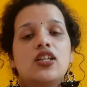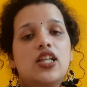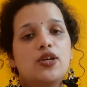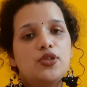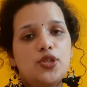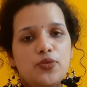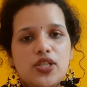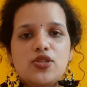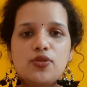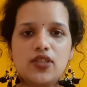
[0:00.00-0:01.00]
Now the
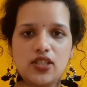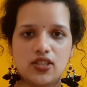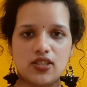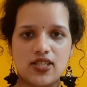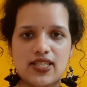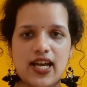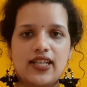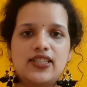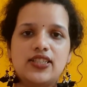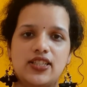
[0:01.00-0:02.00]
twist over here is
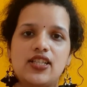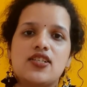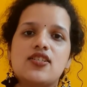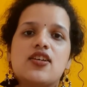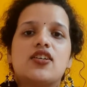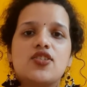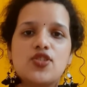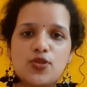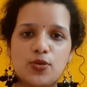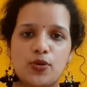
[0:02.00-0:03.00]
that the train is stuck in
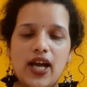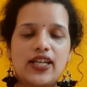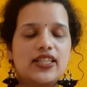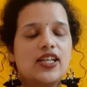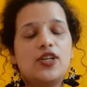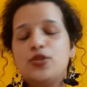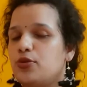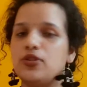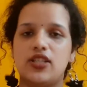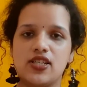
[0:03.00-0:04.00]
snow and there are
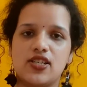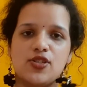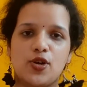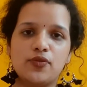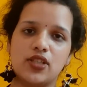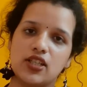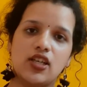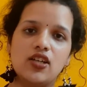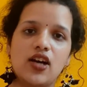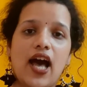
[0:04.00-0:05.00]
no traces of the
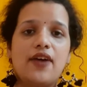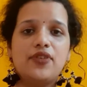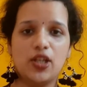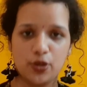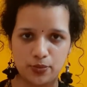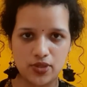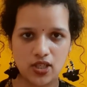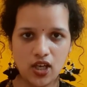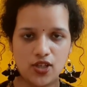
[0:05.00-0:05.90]
killer having eloped.